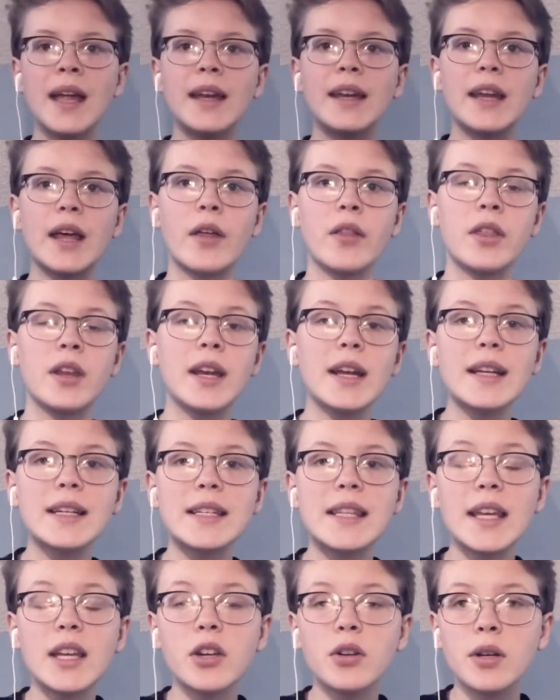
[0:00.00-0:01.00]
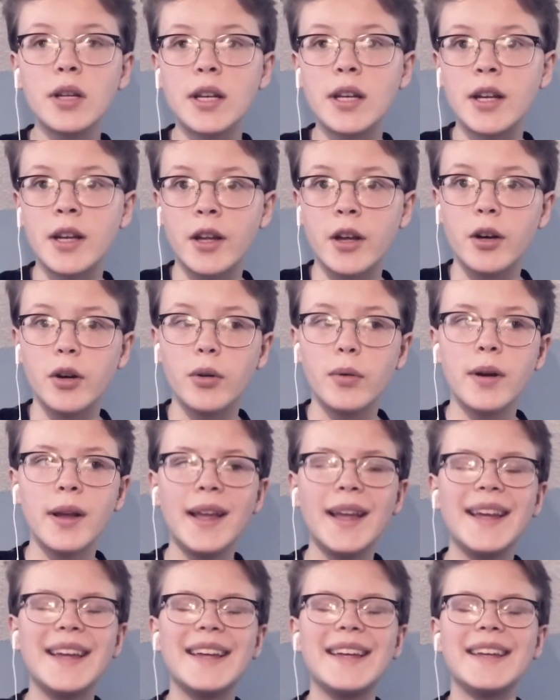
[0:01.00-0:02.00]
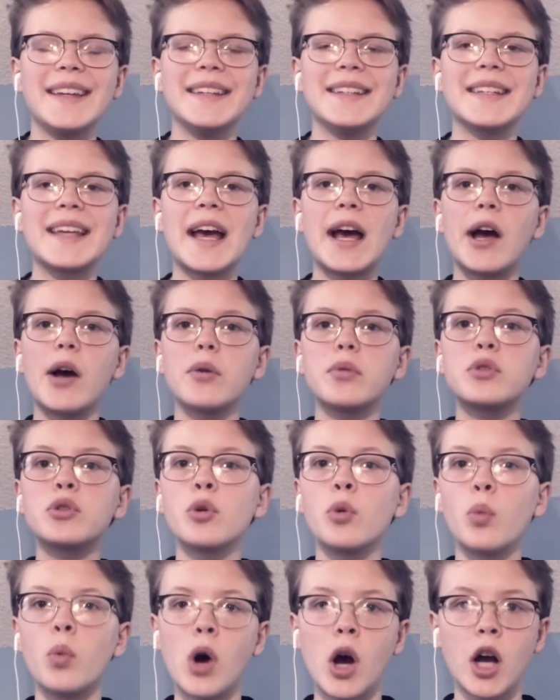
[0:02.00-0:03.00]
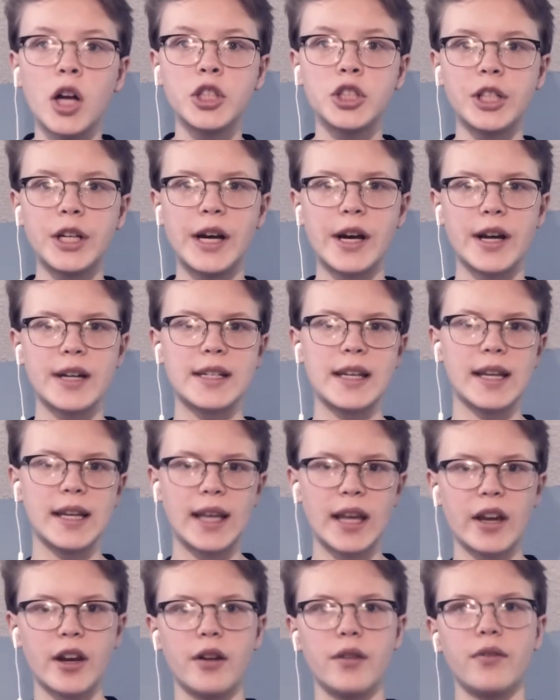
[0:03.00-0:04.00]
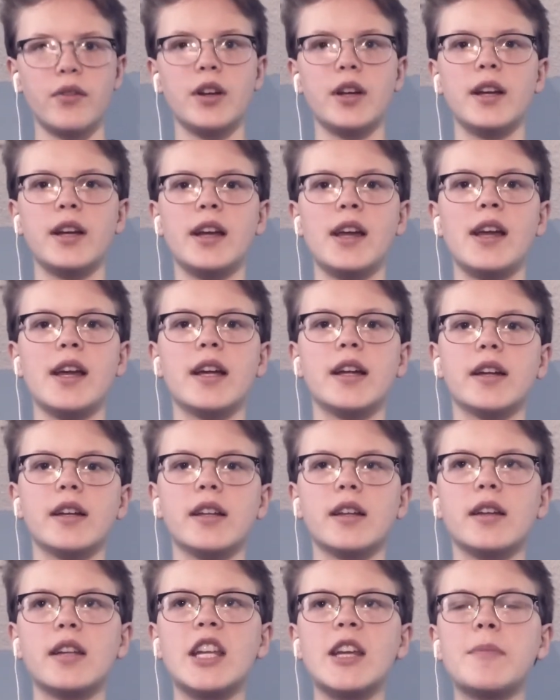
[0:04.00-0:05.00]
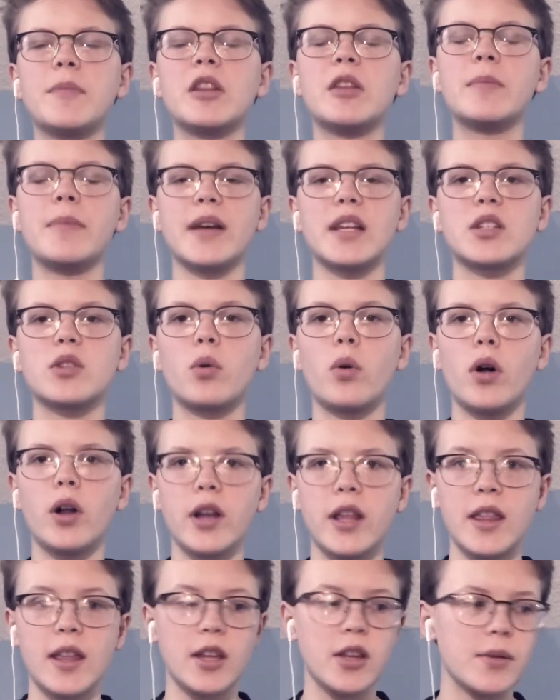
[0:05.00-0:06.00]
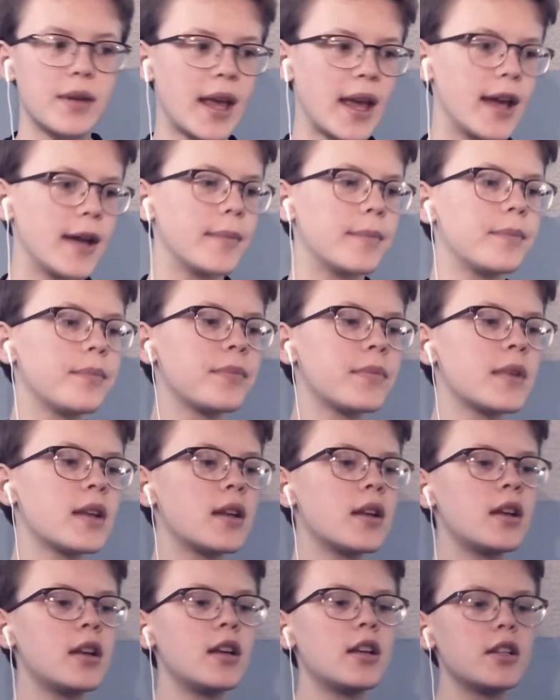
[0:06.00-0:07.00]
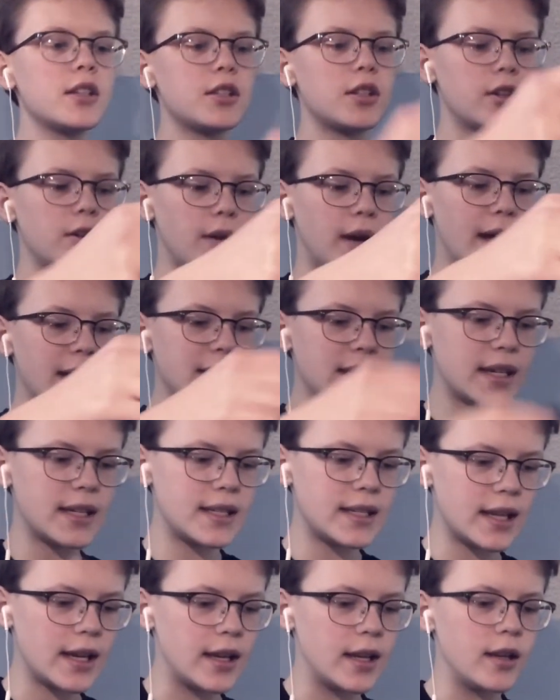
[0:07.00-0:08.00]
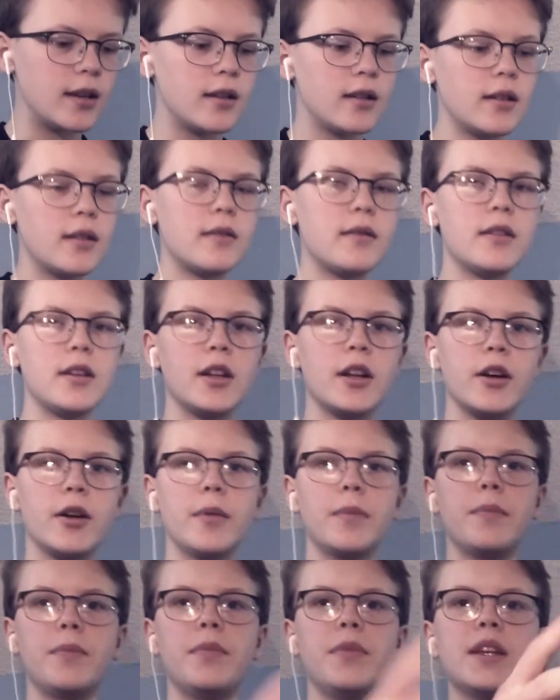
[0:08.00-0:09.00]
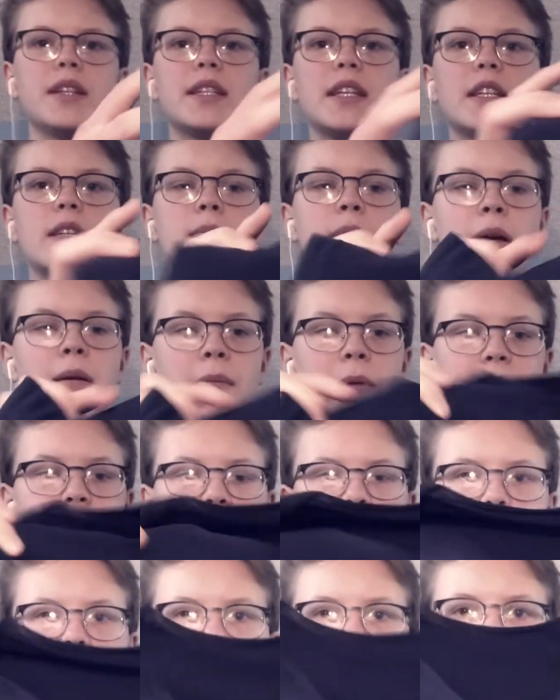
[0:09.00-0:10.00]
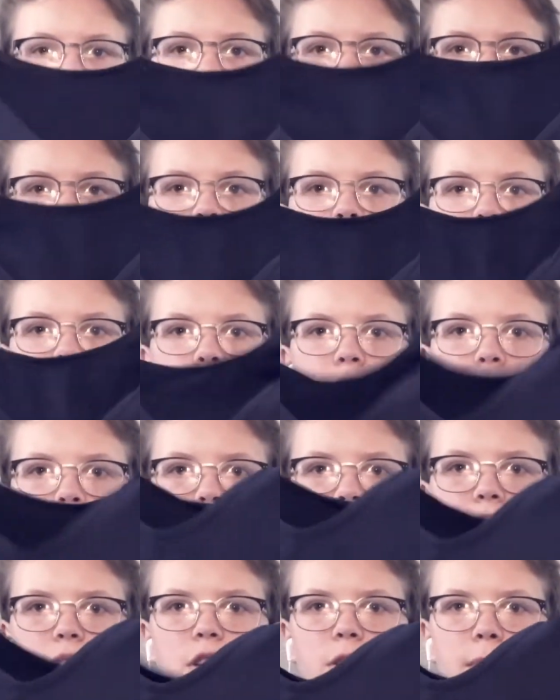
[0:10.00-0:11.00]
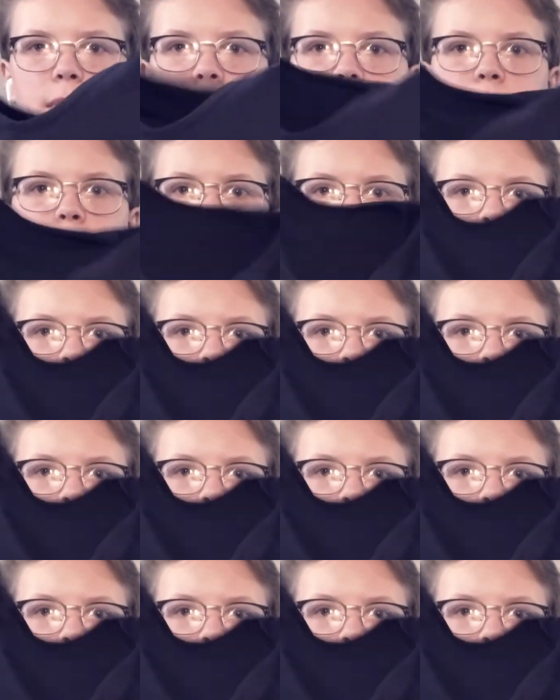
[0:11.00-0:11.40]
Now the next thing you need to know is how to wash it, how to take care of it, and keep it the best quality that you can. So as I said, this is my binder. My friend gave it to me.